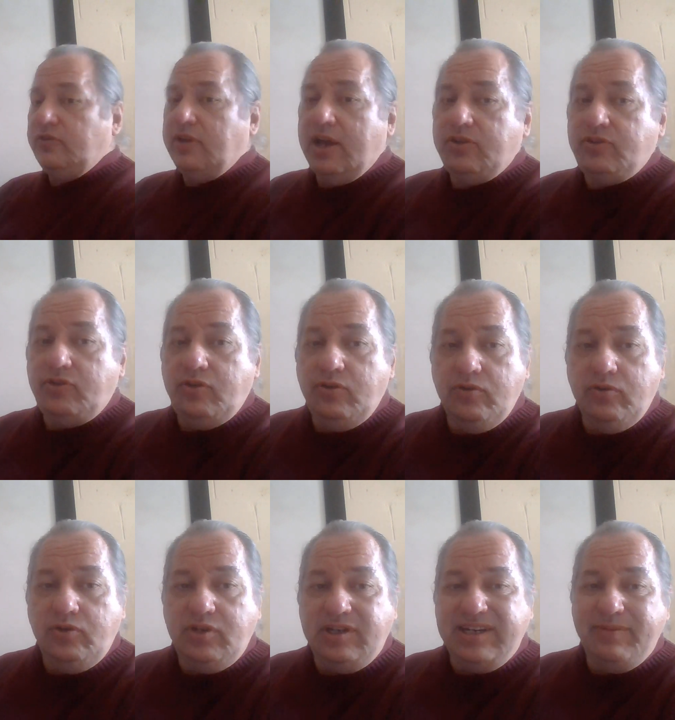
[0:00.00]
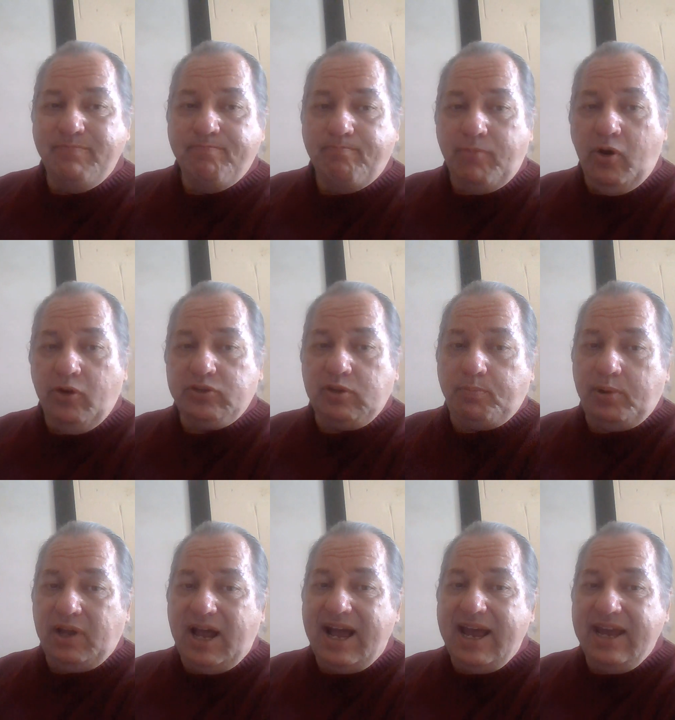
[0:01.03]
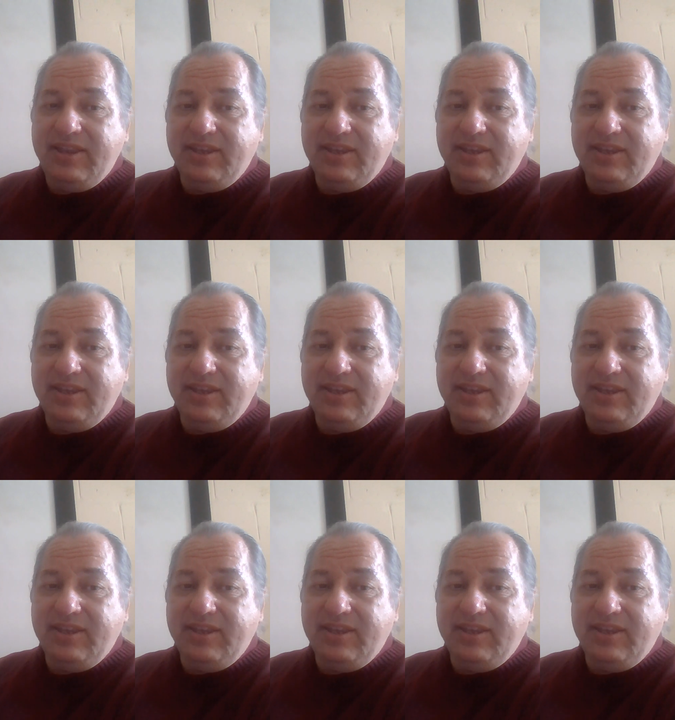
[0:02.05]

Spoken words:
that you multiply